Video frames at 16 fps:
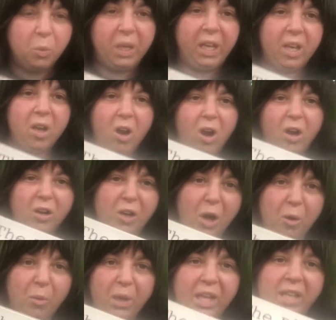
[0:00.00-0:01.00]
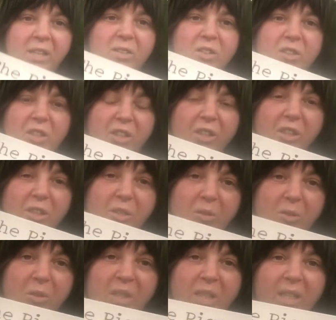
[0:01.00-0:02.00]
We are going
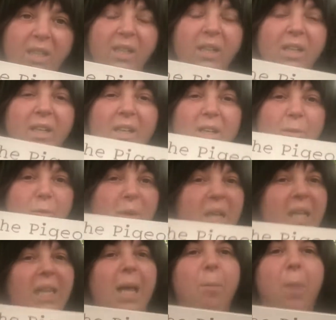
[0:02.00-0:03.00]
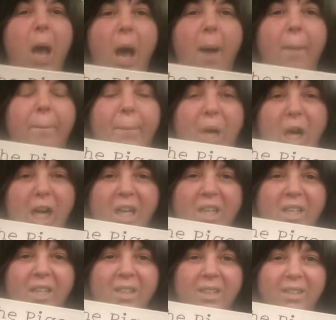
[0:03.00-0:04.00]
to read them a book,
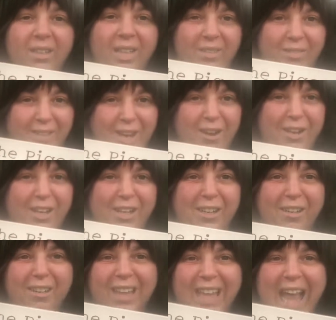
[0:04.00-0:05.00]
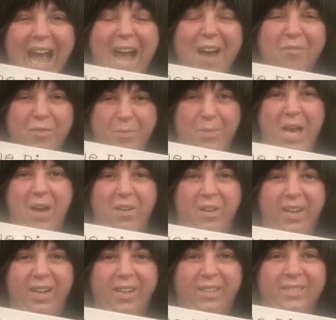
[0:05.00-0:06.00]
then they're gonna laugh
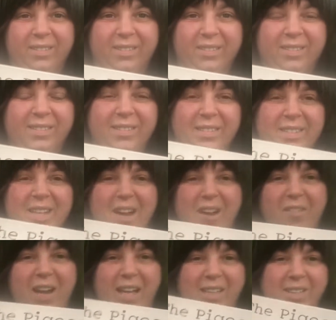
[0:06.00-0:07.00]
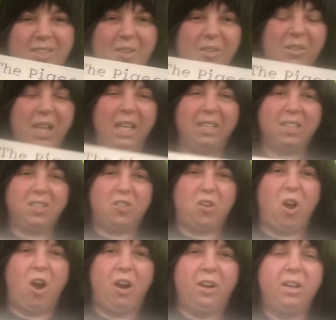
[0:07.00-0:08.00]
about it. All right, so let's
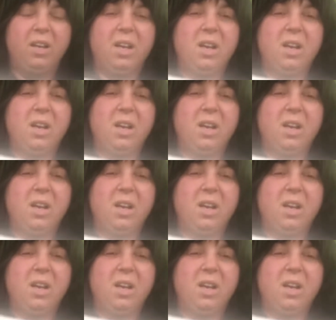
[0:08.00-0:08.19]
start.